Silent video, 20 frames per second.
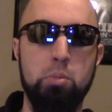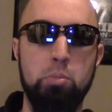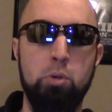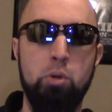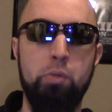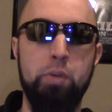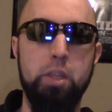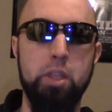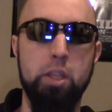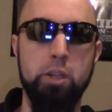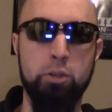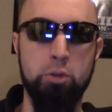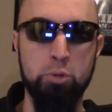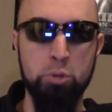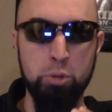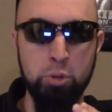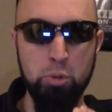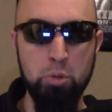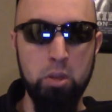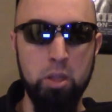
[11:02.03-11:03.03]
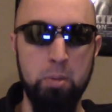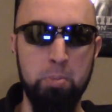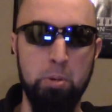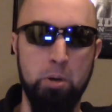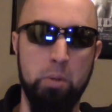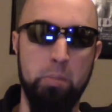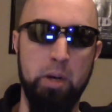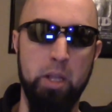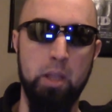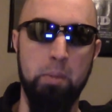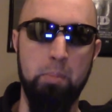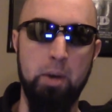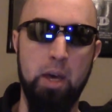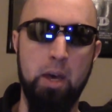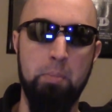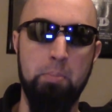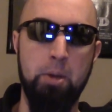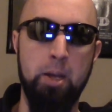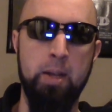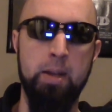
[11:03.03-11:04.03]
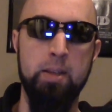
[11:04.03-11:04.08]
the movie that truly put him on the map